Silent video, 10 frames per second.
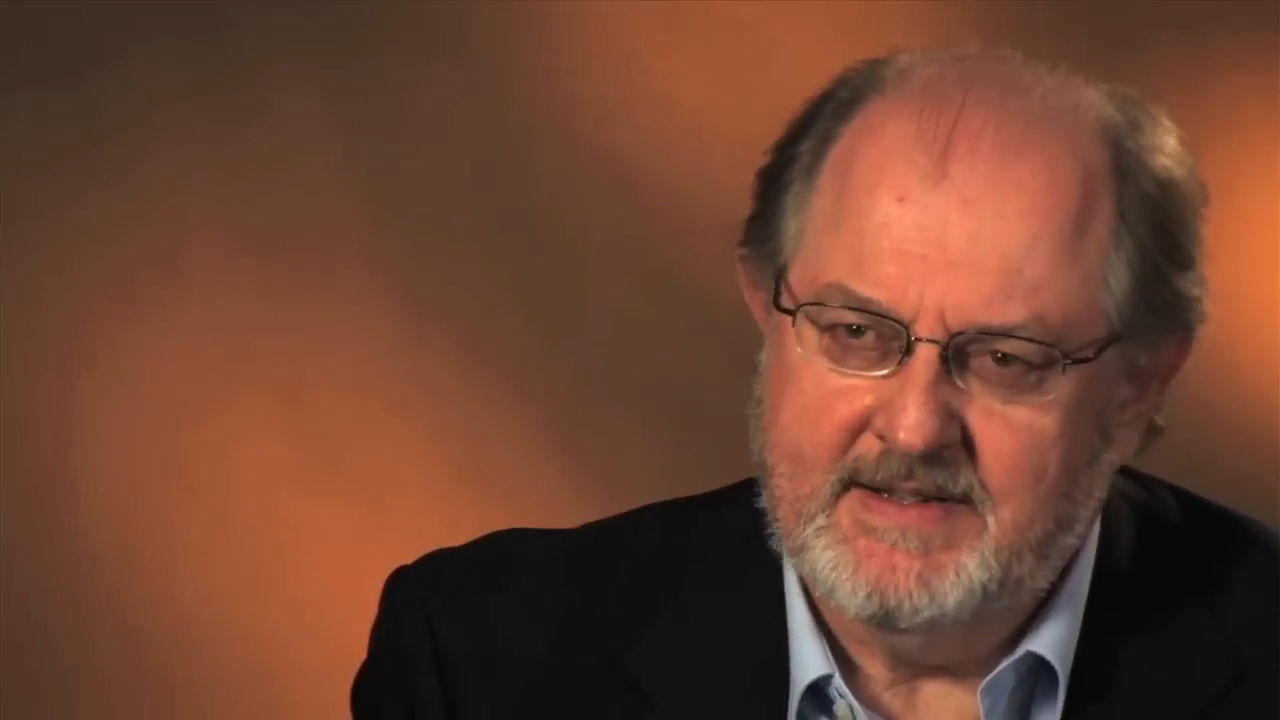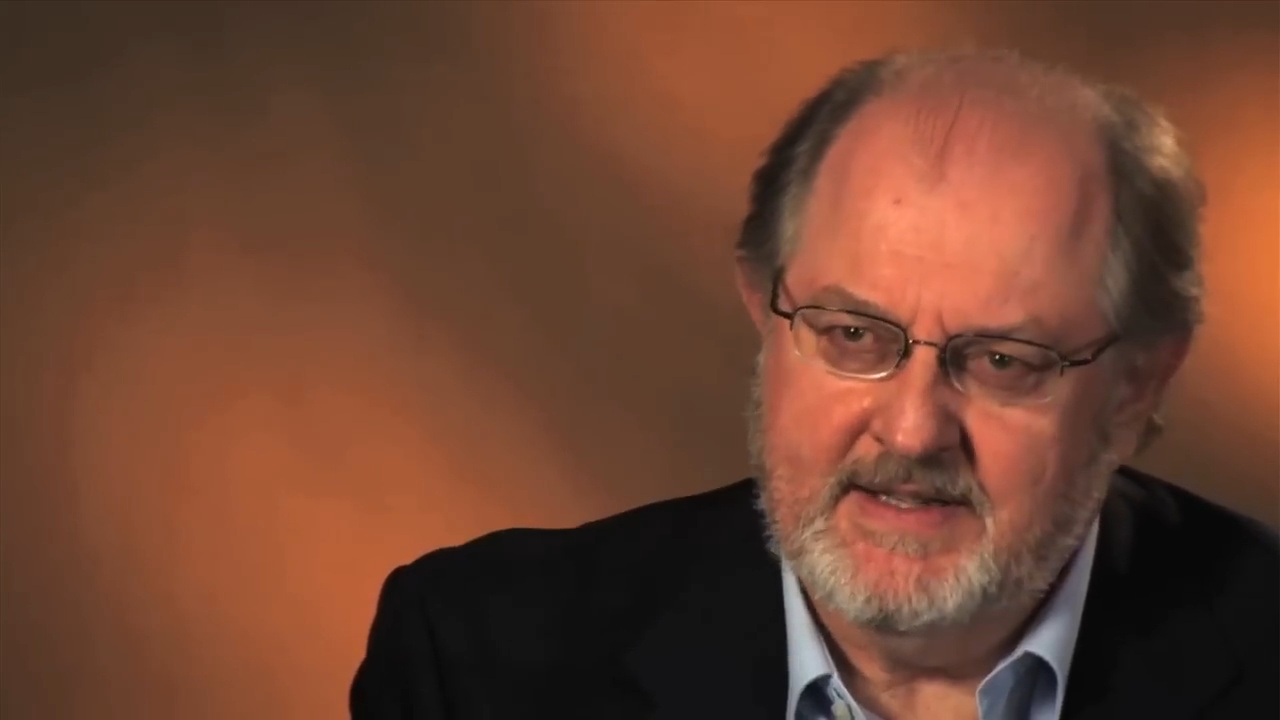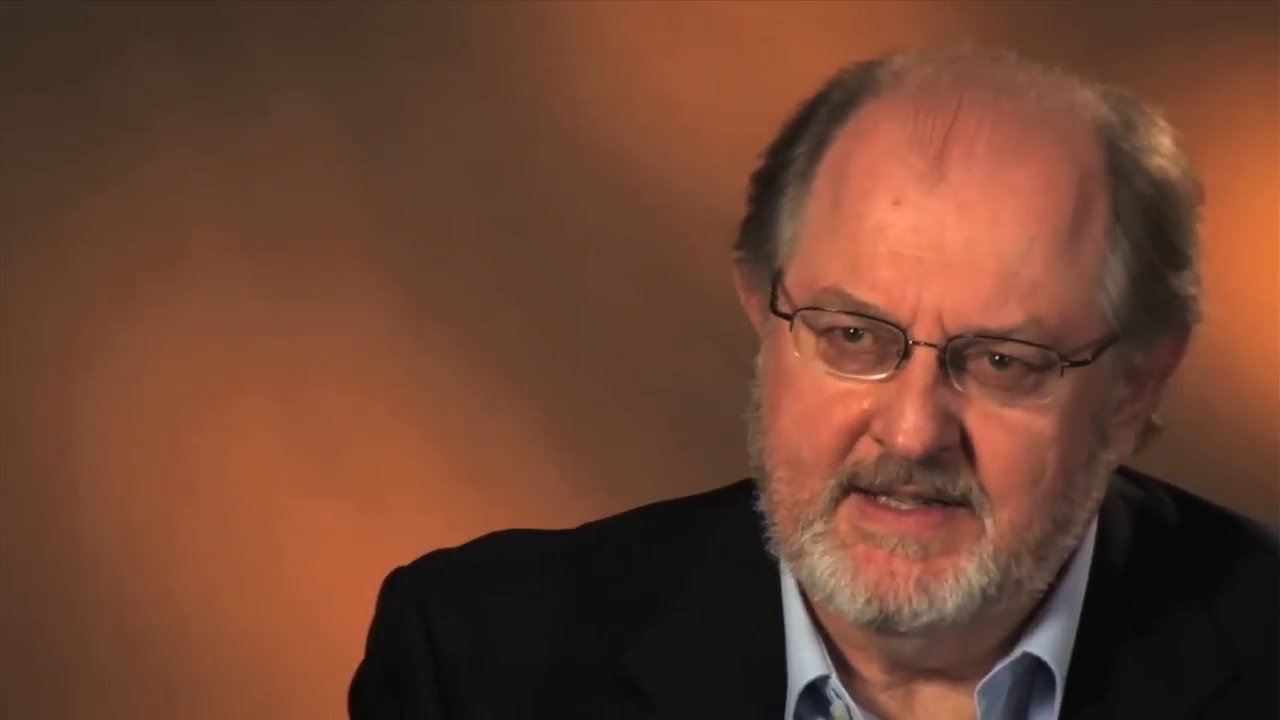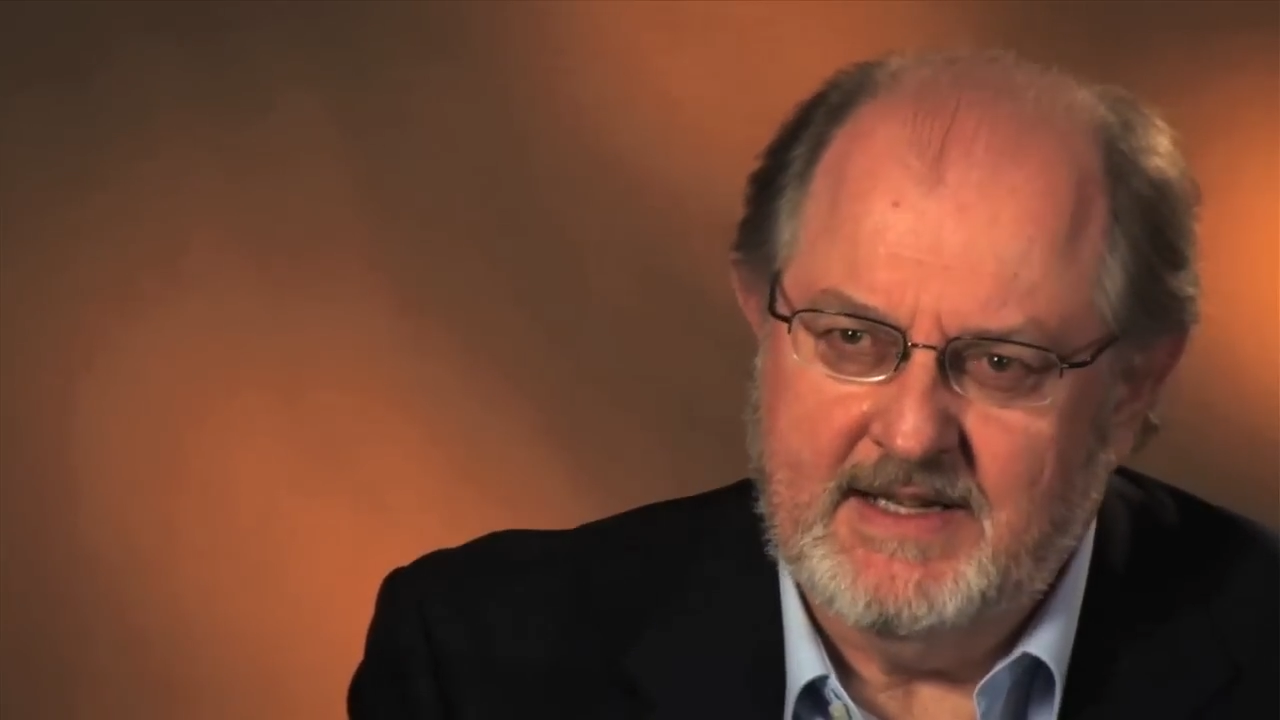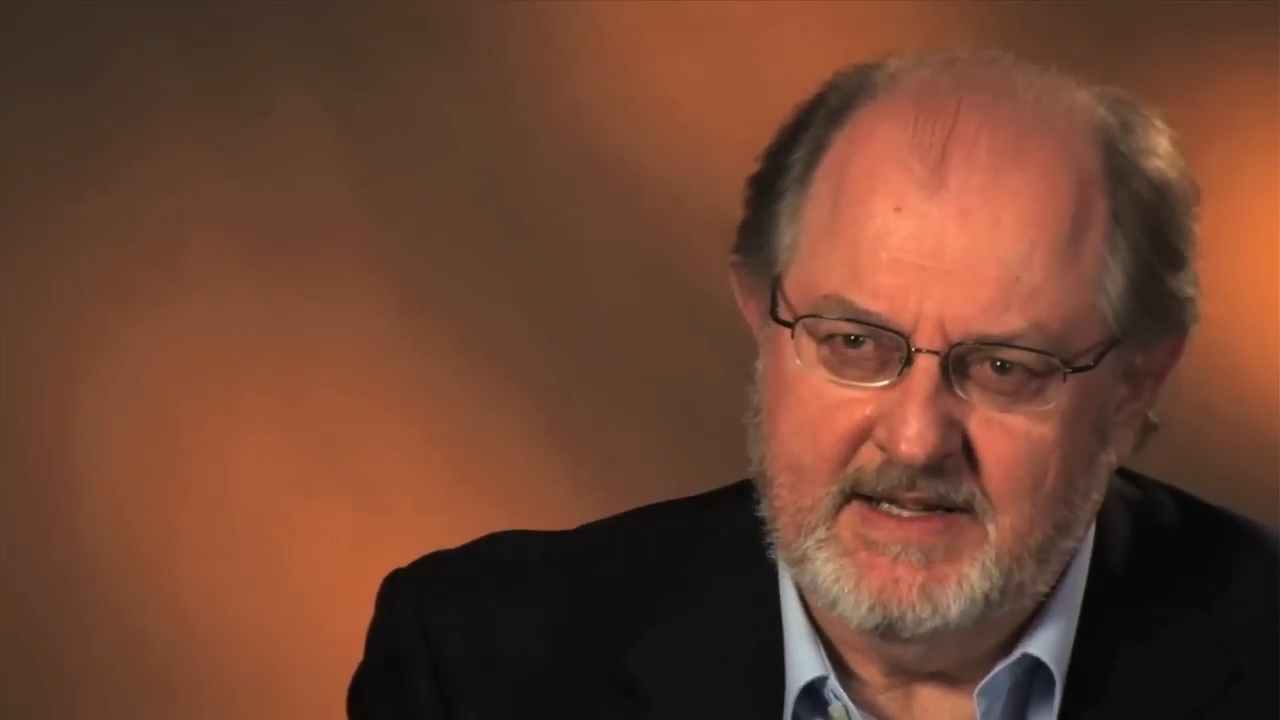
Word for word: the